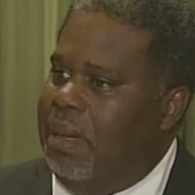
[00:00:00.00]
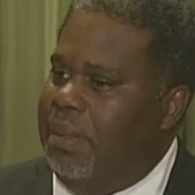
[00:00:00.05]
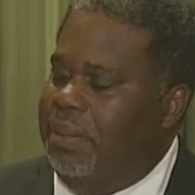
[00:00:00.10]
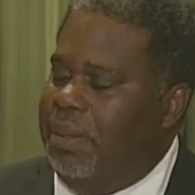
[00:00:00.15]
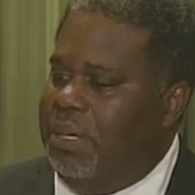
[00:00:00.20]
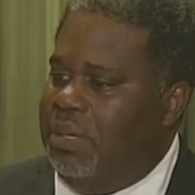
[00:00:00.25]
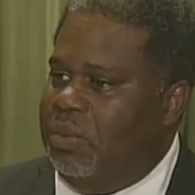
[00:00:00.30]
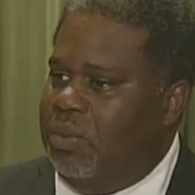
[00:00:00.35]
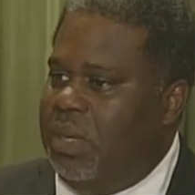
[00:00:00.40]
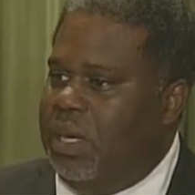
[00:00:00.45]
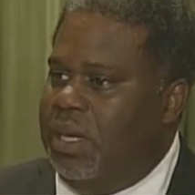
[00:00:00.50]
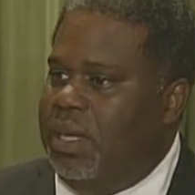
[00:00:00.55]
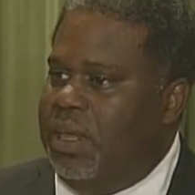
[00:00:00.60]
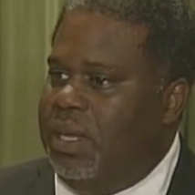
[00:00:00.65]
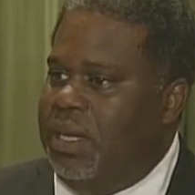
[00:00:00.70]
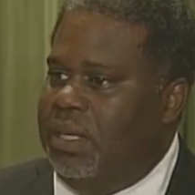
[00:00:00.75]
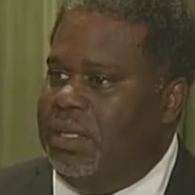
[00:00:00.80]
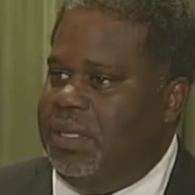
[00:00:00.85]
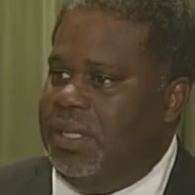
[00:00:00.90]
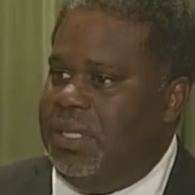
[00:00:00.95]
Because one of the
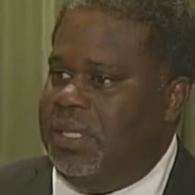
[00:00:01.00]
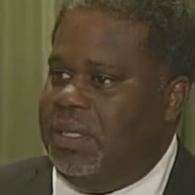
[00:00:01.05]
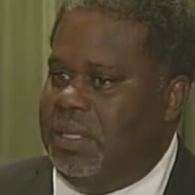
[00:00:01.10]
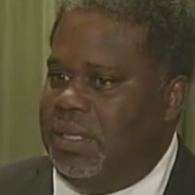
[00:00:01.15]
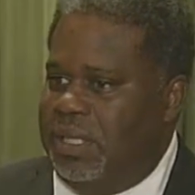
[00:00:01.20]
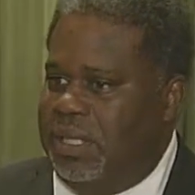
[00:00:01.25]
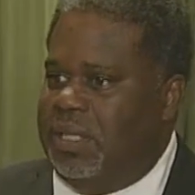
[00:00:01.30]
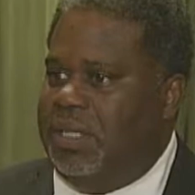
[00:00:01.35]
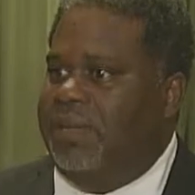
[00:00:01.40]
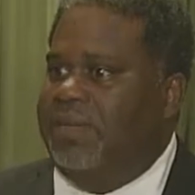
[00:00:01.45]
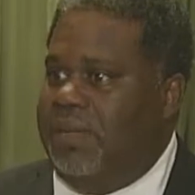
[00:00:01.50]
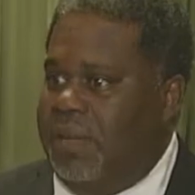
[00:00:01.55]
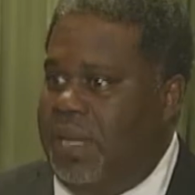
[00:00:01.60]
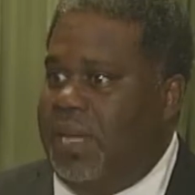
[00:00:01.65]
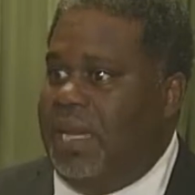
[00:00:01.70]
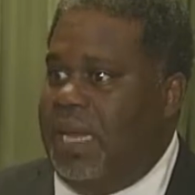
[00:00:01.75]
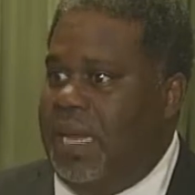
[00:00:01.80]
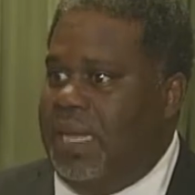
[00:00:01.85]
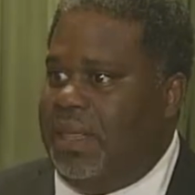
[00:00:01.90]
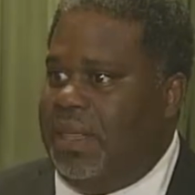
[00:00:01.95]
things is this
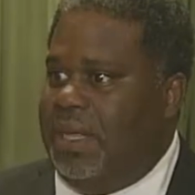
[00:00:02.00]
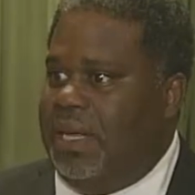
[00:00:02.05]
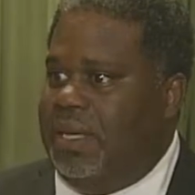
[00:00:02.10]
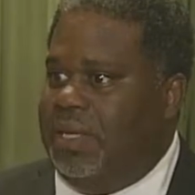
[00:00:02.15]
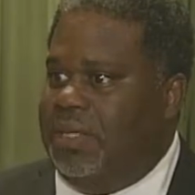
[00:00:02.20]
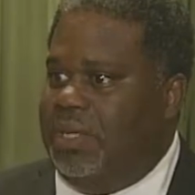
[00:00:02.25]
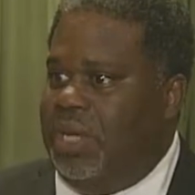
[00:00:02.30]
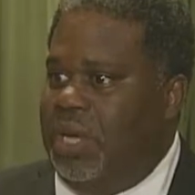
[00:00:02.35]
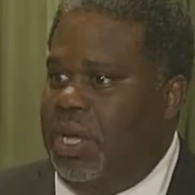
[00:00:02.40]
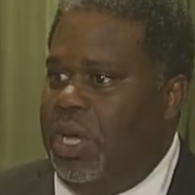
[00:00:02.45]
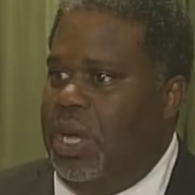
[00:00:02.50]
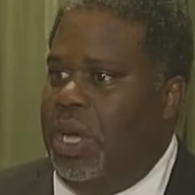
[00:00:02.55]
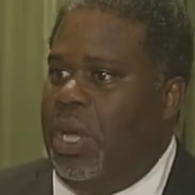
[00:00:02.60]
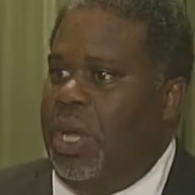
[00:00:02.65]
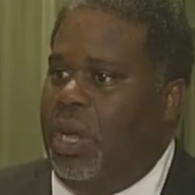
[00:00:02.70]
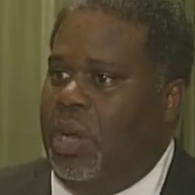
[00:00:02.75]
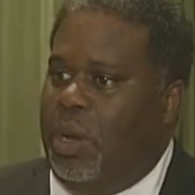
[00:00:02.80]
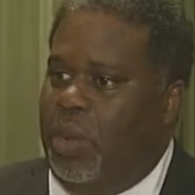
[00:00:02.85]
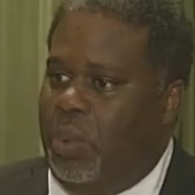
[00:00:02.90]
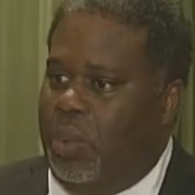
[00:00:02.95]
event like this
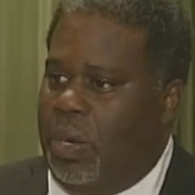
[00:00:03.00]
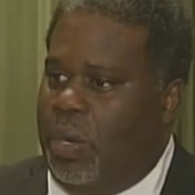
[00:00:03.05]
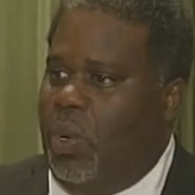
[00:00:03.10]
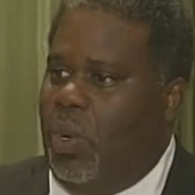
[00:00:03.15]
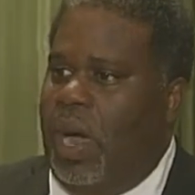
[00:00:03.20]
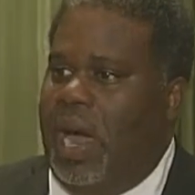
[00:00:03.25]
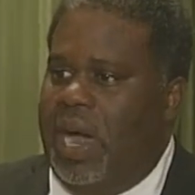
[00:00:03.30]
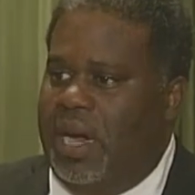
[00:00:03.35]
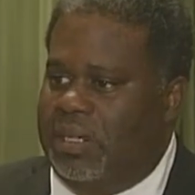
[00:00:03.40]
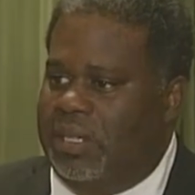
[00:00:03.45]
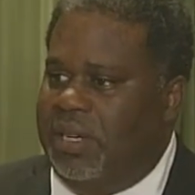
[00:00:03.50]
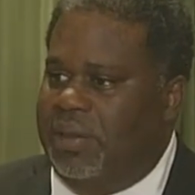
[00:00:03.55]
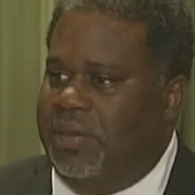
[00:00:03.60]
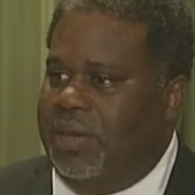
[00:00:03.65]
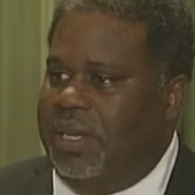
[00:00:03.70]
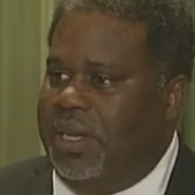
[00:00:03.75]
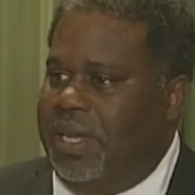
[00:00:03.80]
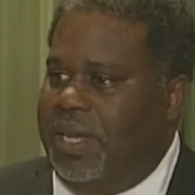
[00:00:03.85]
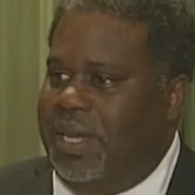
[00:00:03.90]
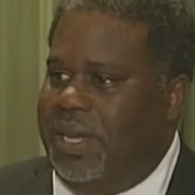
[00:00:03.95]
requires every
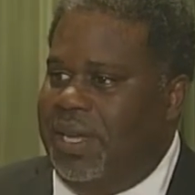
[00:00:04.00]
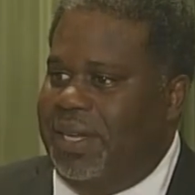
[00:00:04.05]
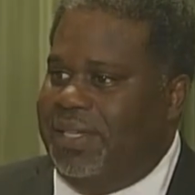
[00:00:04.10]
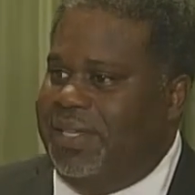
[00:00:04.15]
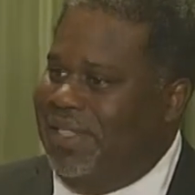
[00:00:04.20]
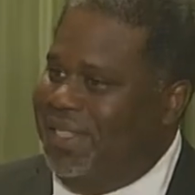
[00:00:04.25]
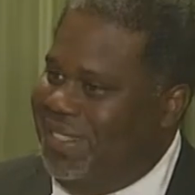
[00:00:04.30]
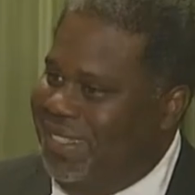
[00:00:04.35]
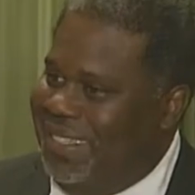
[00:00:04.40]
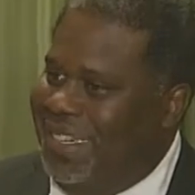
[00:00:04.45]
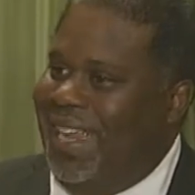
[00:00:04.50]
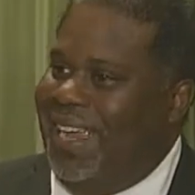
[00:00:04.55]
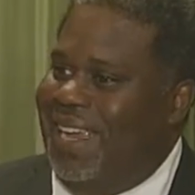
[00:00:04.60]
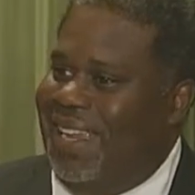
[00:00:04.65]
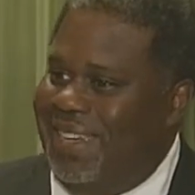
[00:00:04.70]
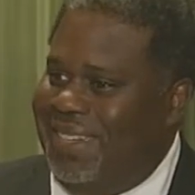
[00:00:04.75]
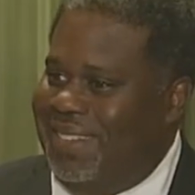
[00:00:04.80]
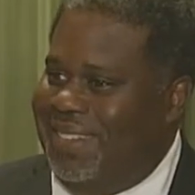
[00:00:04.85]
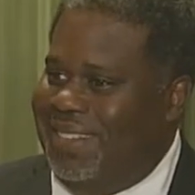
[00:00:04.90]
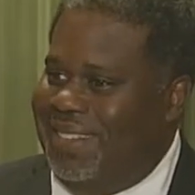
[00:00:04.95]
kid to say
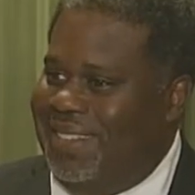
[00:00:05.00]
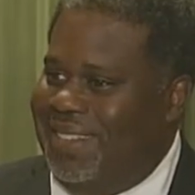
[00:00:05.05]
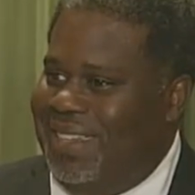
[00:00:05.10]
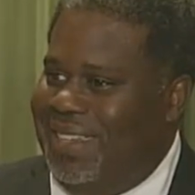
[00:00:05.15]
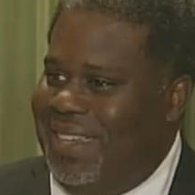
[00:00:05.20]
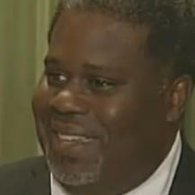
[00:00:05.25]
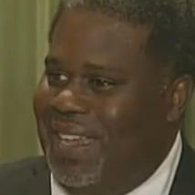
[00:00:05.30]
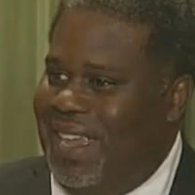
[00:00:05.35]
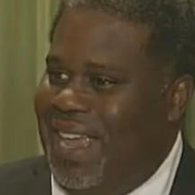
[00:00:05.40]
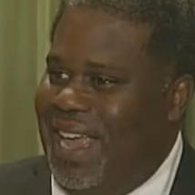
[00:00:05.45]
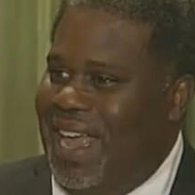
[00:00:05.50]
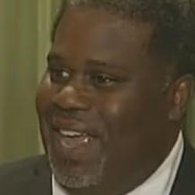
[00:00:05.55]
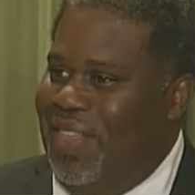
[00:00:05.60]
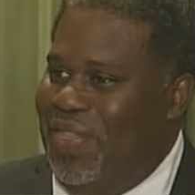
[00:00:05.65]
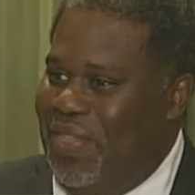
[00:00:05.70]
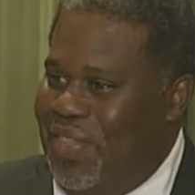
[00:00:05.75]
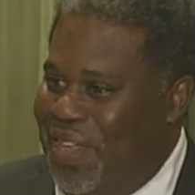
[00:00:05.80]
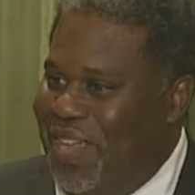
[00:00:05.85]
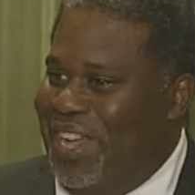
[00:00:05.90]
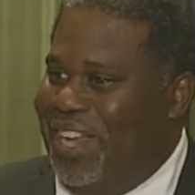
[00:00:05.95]
it
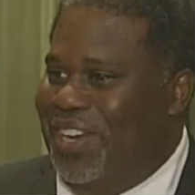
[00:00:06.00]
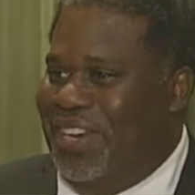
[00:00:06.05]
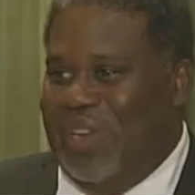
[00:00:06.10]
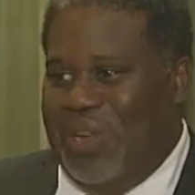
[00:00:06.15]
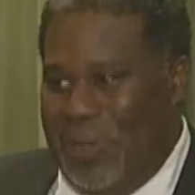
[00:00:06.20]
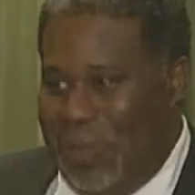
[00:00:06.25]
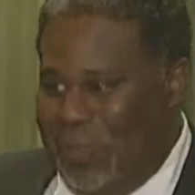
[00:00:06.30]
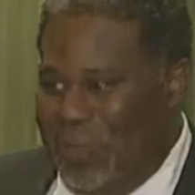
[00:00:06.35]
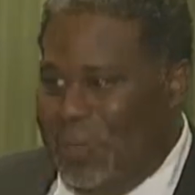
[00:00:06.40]
and then go